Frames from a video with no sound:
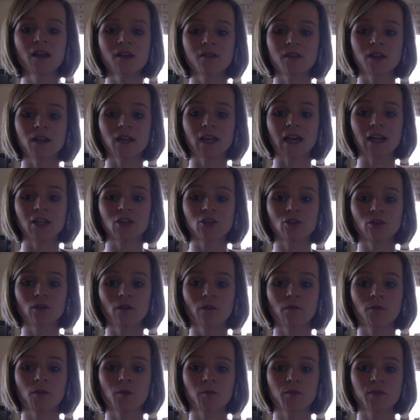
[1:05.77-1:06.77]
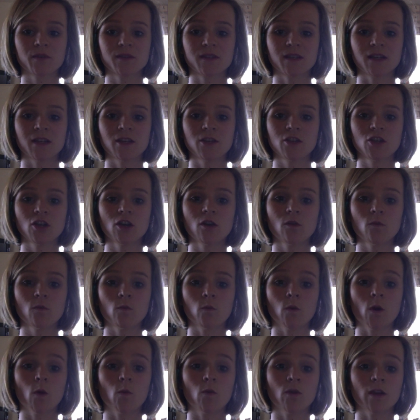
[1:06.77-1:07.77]
the nature of the procedure,
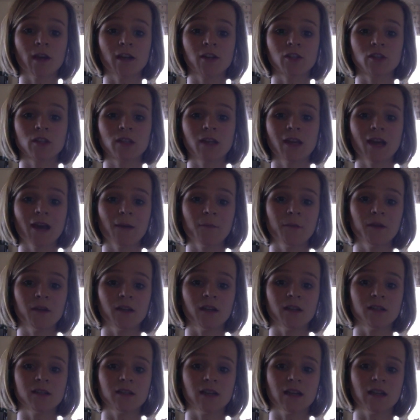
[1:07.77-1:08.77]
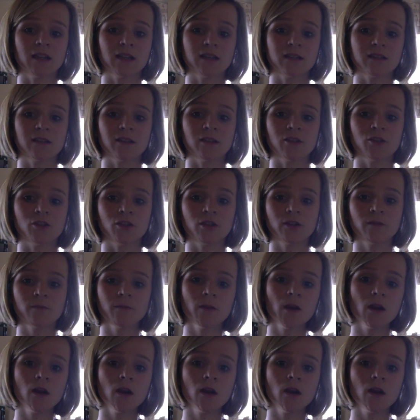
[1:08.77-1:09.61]
what will actually happen under anaesthesia,